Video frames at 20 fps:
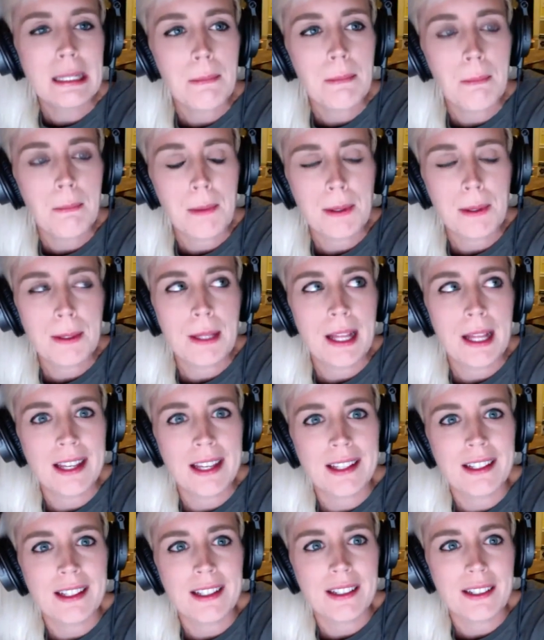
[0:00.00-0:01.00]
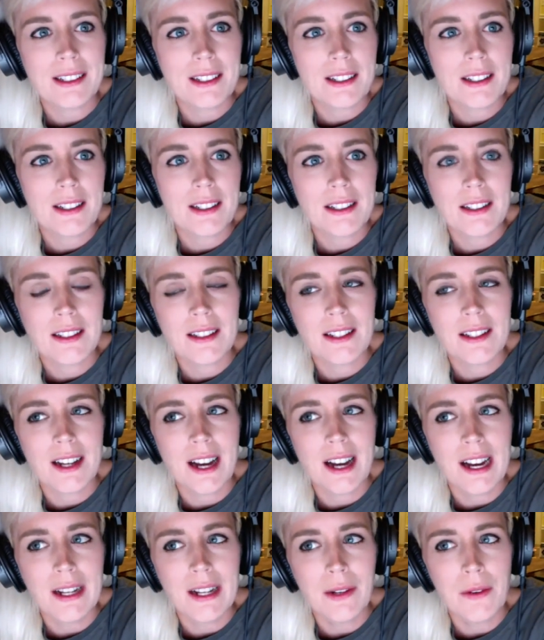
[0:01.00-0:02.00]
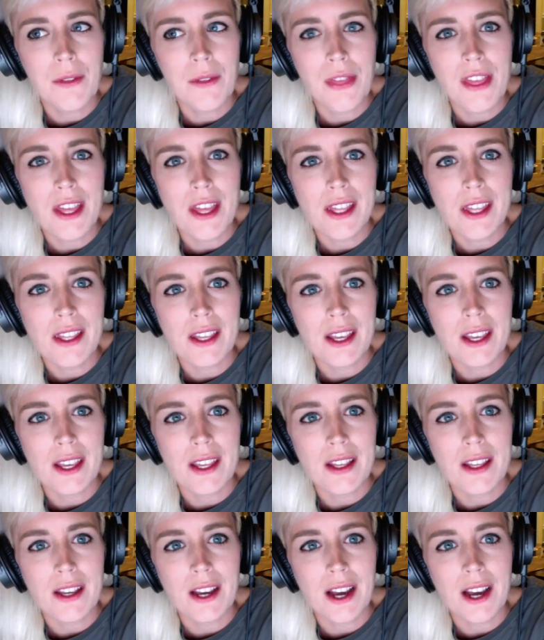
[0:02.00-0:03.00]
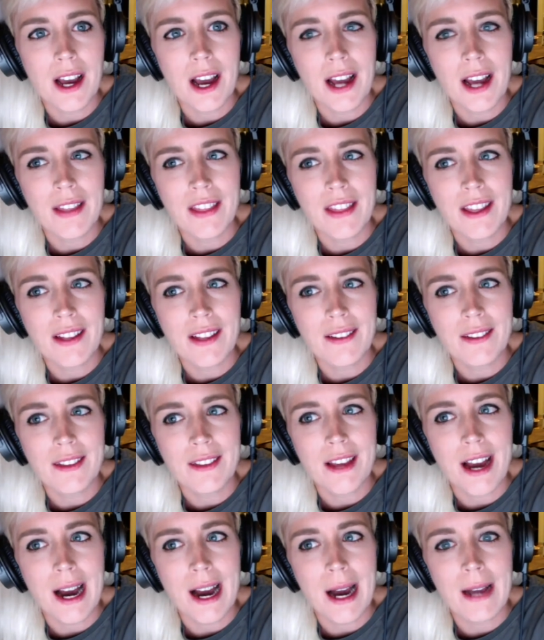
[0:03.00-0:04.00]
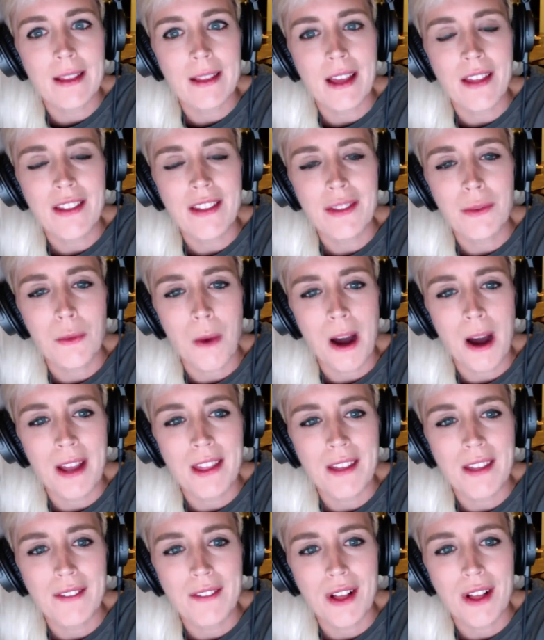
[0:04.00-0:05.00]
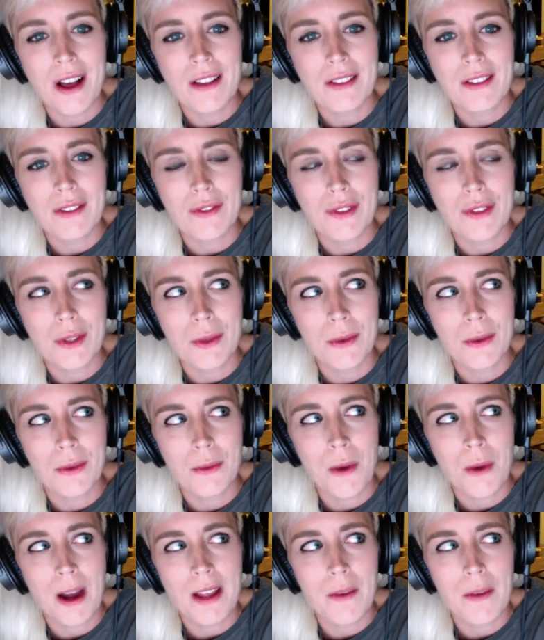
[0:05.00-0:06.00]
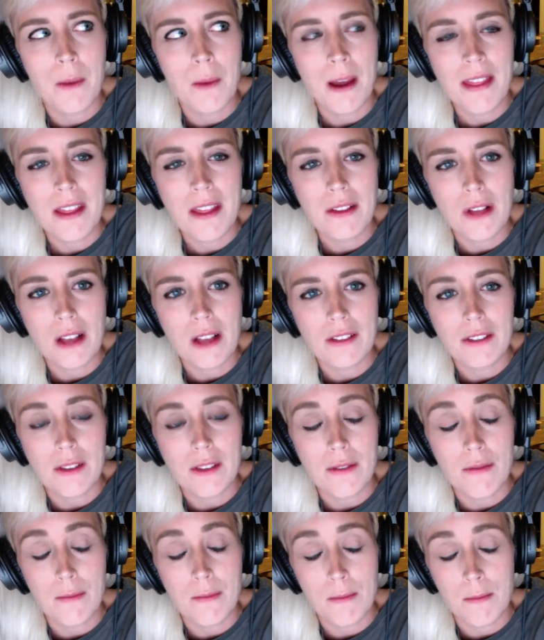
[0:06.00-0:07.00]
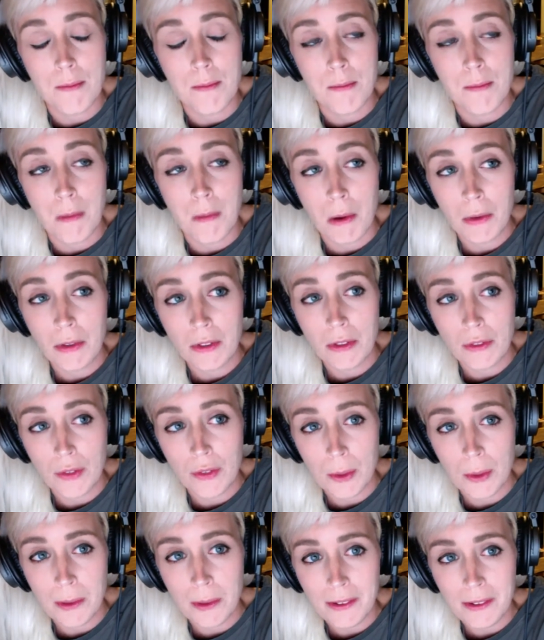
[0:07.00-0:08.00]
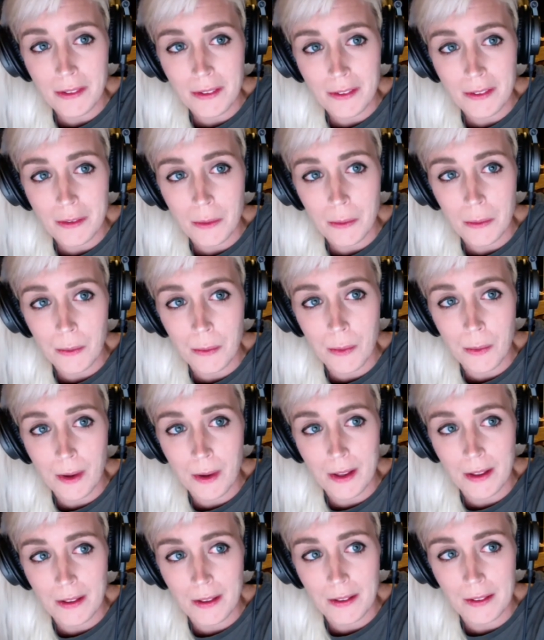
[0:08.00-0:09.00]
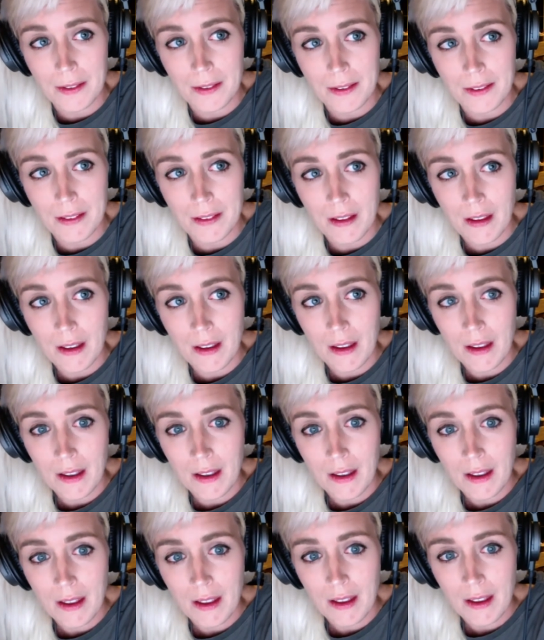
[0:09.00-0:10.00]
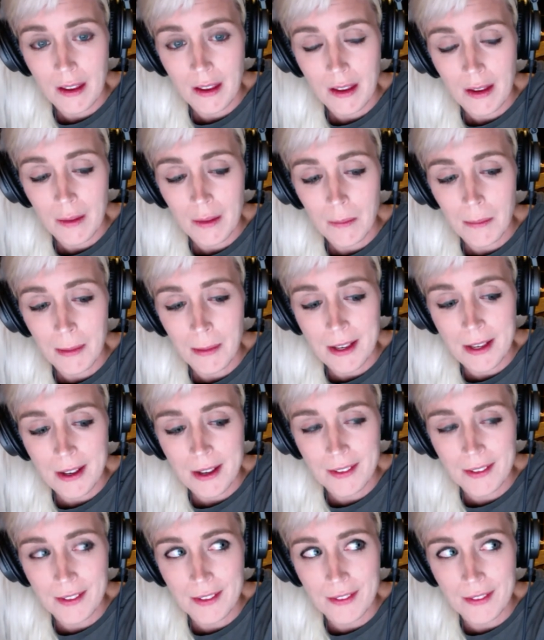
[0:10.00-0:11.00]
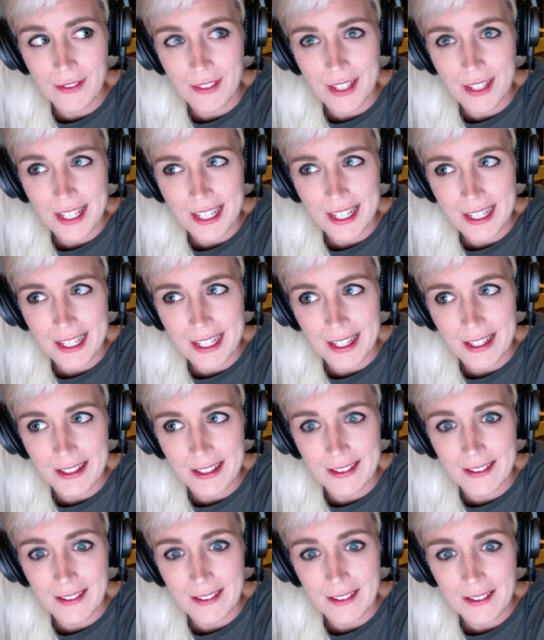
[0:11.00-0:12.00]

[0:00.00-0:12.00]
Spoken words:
but like, I think it's I think why they've lost why they lost the most viewers was because of Negan.